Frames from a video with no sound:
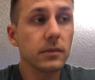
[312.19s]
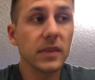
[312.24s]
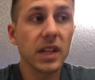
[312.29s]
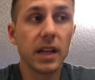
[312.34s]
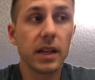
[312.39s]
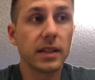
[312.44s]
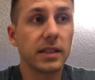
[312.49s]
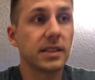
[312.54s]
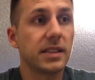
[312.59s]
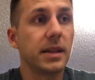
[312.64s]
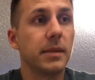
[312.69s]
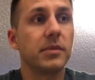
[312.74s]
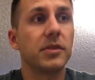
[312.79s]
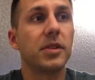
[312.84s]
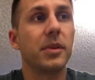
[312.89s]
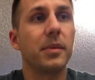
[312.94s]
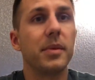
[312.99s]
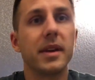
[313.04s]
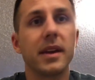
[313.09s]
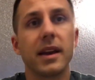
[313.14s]
It seemed
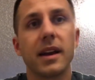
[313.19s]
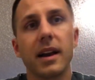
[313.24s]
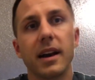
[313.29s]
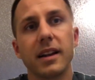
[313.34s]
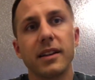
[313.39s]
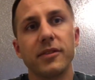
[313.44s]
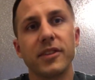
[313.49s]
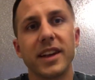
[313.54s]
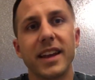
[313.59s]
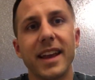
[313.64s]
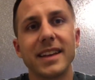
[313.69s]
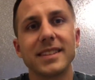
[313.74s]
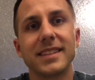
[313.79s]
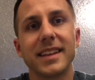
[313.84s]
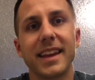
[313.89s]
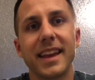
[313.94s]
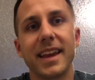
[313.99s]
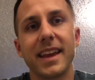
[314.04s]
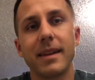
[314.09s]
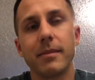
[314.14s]
to be kind of a
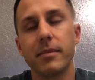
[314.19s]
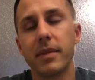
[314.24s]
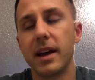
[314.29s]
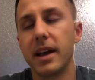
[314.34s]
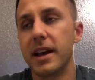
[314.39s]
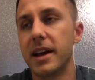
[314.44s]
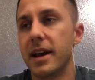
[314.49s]
guessing game.